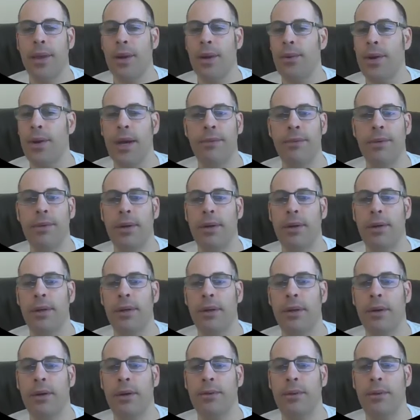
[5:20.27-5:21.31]
They don't have a good
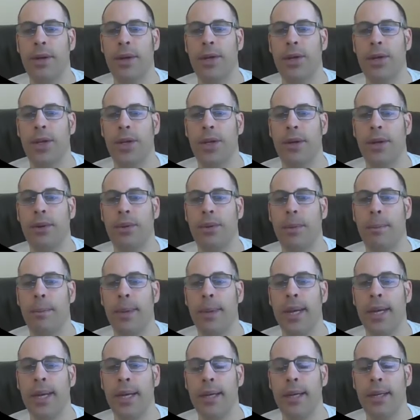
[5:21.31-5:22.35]
current ratio. The
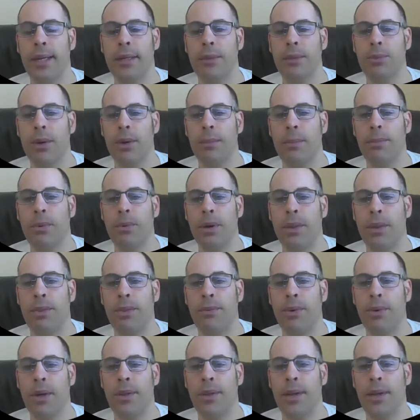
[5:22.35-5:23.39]
median is one point
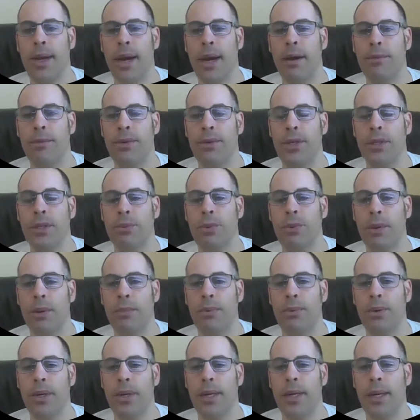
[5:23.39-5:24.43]
three, the average is one
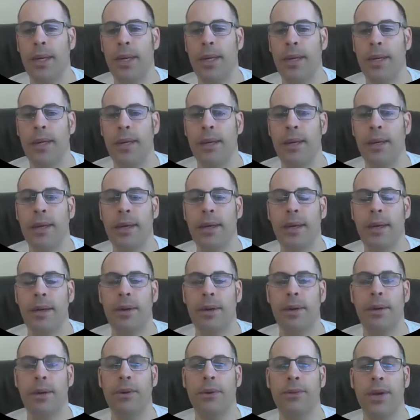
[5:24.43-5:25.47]
point eight.
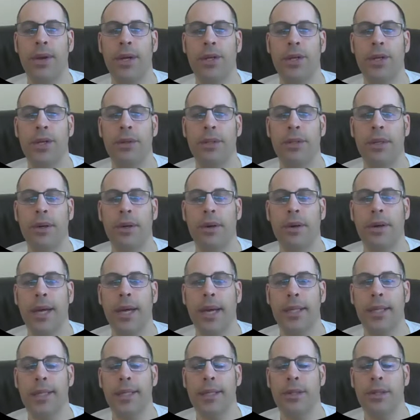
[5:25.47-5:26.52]
Current ratio is current
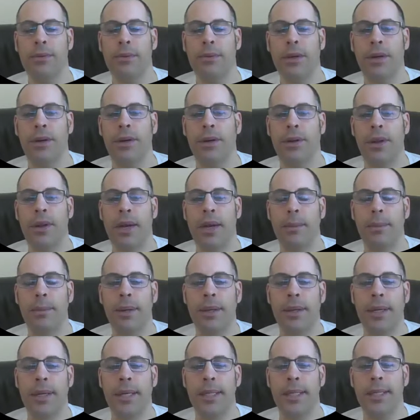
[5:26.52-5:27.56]
assets over current
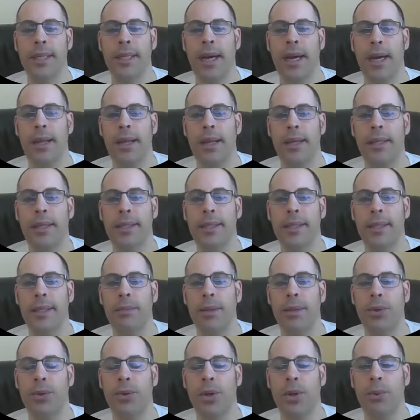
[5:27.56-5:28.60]
liabilities. I like to see
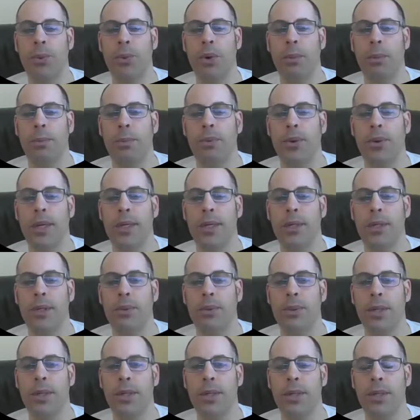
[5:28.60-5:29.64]
between one point
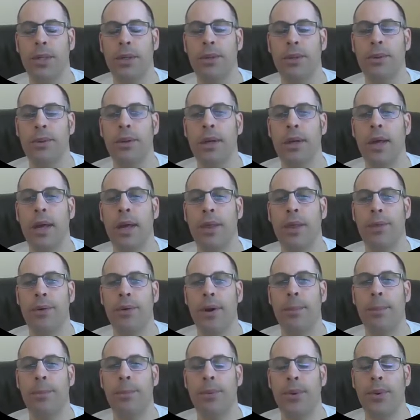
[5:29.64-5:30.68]
two and two. They're
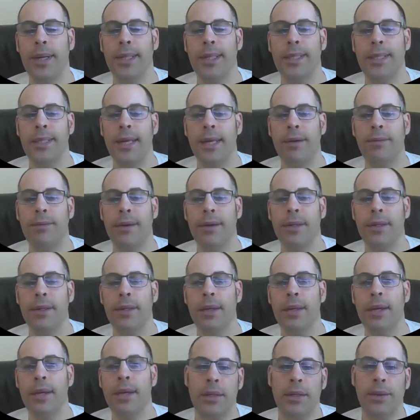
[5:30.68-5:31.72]
at zero point seven,
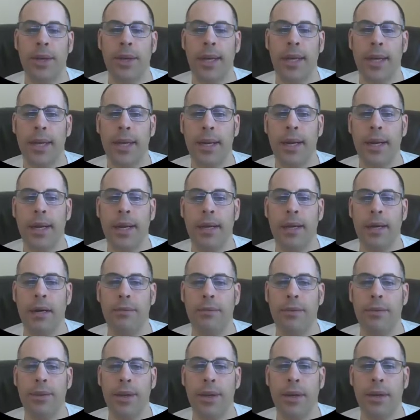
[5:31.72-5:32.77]
so they cannot
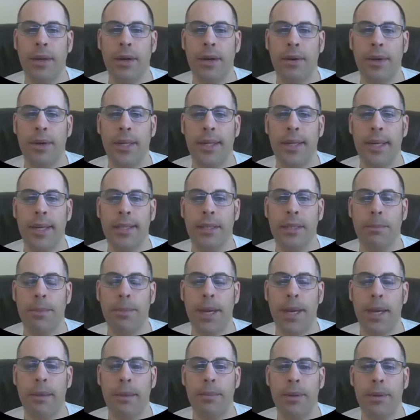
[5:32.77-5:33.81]
cover their current debts and
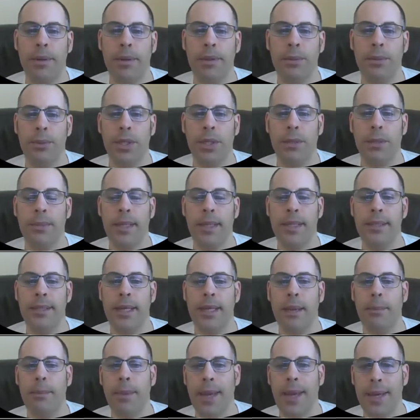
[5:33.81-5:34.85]
payables, which means
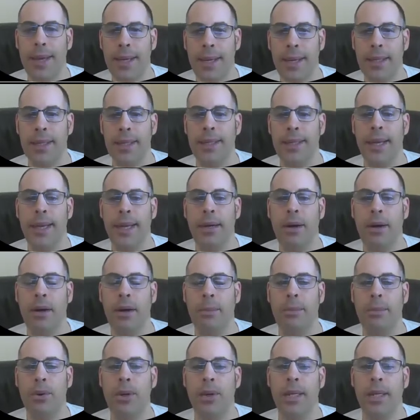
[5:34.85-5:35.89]
they may need to take
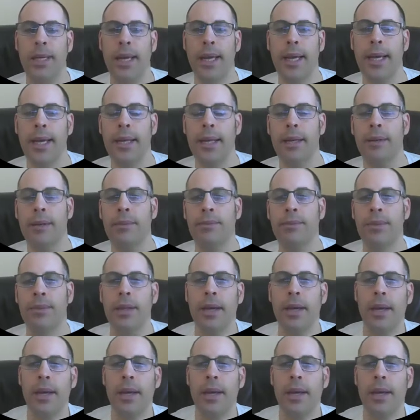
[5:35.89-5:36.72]
on more debt.